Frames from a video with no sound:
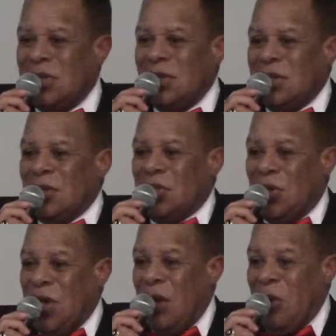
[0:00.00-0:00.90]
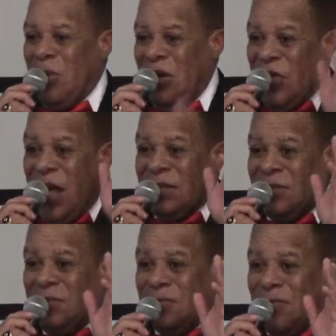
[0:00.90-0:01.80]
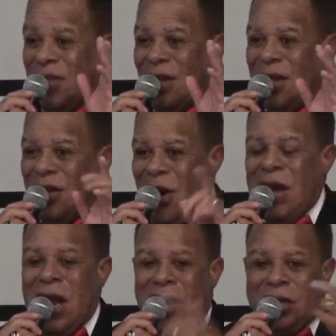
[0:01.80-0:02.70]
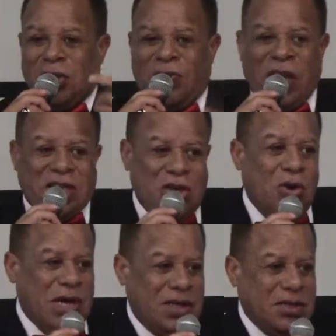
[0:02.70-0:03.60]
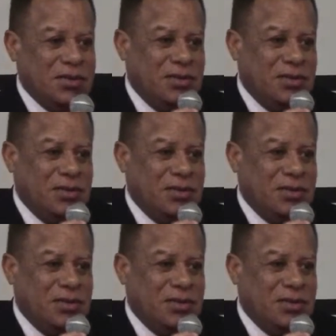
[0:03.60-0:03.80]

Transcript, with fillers: Amen. So, how many believe that? Amen. All right, now let your face know it.